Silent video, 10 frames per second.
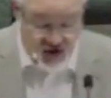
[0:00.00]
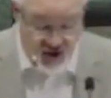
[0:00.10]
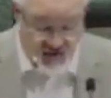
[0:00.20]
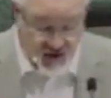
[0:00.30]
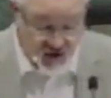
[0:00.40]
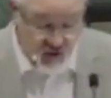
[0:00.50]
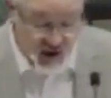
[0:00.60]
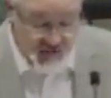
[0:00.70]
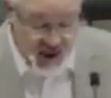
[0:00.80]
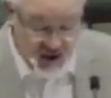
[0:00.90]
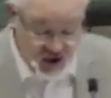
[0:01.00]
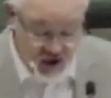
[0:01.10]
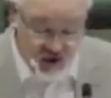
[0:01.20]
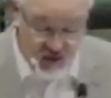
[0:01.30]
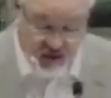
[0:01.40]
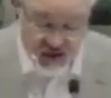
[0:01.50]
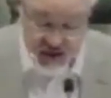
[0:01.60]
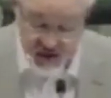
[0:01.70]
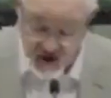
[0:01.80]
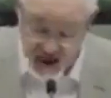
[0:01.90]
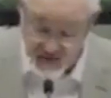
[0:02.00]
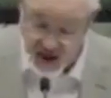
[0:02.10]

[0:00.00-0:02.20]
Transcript: servants what must soon take